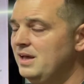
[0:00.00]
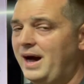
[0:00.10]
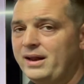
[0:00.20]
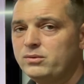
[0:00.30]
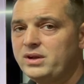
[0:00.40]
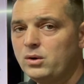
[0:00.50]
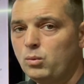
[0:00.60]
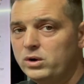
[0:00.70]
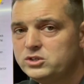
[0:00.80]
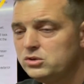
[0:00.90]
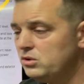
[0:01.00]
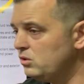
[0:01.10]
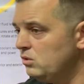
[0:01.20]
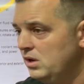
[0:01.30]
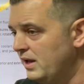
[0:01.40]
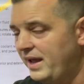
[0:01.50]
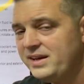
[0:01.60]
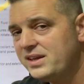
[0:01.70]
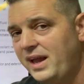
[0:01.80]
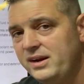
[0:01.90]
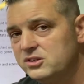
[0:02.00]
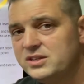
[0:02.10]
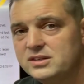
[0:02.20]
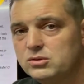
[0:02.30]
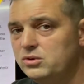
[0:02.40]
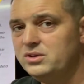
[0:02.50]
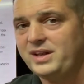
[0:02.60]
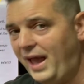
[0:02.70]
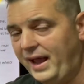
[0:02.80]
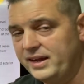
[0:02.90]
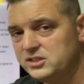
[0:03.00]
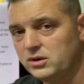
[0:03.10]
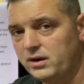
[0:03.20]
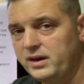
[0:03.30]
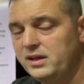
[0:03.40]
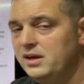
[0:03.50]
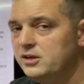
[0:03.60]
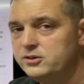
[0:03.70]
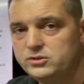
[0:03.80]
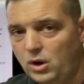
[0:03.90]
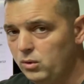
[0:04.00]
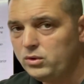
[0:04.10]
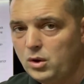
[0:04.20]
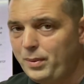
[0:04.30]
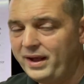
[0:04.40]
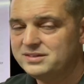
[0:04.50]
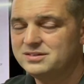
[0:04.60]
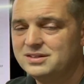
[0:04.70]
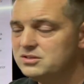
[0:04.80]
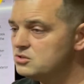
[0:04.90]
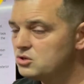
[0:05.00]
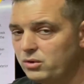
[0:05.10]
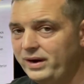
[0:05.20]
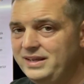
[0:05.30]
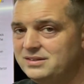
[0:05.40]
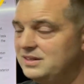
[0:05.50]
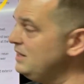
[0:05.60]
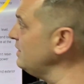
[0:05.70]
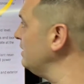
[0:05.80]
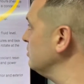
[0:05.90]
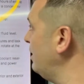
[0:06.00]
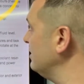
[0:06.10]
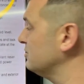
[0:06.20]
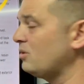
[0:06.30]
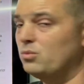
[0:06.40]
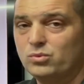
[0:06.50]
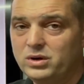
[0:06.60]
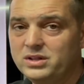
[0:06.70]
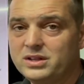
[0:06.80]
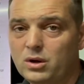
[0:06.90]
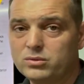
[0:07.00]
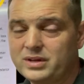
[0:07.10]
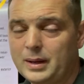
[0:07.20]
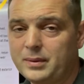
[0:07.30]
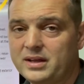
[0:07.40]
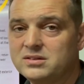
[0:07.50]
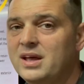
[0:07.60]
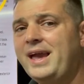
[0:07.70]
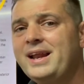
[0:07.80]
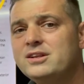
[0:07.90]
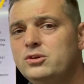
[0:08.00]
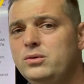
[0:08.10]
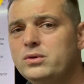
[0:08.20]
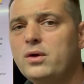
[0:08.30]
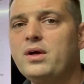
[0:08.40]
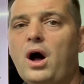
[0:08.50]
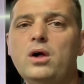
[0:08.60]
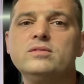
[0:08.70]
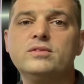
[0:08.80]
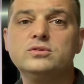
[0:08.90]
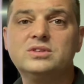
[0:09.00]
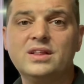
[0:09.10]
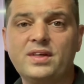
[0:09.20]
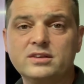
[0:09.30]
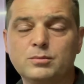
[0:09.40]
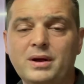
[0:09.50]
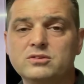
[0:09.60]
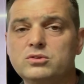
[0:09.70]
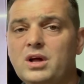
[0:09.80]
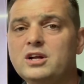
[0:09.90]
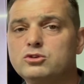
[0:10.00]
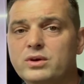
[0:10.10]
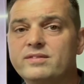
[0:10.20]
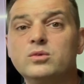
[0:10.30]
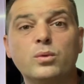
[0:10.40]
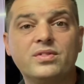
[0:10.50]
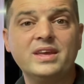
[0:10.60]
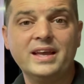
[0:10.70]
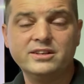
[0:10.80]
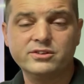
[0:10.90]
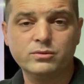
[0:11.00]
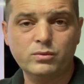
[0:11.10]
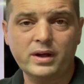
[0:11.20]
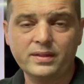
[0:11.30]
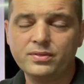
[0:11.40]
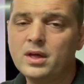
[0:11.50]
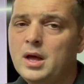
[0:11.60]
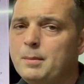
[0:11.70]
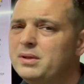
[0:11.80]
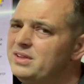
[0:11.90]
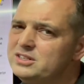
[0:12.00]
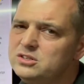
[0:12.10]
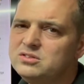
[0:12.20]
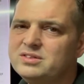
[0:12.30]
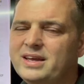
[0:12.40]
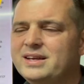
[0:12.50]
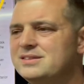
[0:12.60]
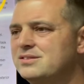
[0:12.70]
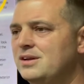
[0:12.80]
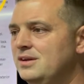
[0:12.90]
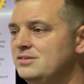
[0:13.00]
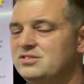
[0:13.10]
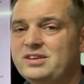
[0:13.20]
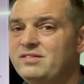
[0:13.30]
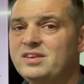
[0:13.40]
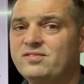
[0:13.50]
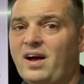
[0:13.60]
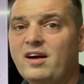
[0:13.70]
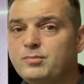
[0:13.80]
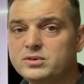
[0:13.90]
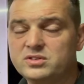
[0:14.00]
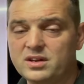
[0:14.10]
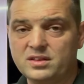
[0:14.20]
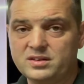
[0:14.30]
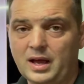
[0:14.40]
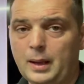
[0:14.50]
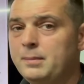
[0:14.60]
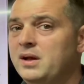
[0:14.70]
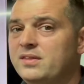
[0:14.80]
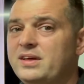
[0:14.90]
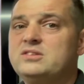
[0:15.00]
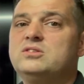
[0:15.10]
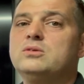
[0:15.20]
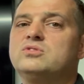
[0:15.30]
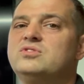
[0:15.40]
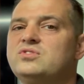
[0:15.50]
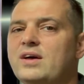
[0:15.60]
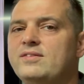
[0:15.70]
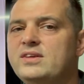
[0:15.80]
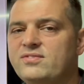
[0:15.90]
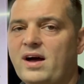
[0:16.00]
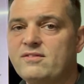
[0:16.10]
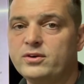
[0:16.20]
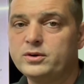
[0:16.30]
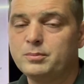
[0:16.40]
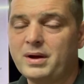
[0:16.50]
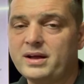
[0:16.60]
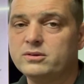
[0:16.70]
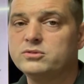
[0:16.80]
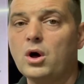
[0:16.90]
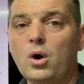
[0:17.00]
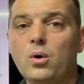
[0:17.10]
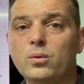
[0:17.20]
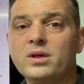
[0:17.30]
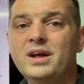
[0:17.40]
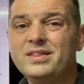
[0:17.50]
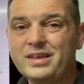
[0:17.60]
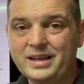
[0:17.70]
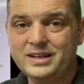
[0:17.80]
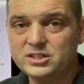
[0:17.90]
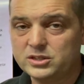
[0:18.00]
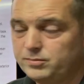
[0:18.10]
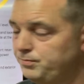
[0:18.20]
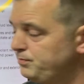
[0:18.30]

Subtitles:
I don't care what your little indicator says on your dash, all right? Don't go past it. This is crazy. 10,000 miles is a really long time, guys. And I do know that all of those 10,000 miles are not driven with the engine running. But let's just say it's 75% of the time. That's still 7,500 miles on the engine.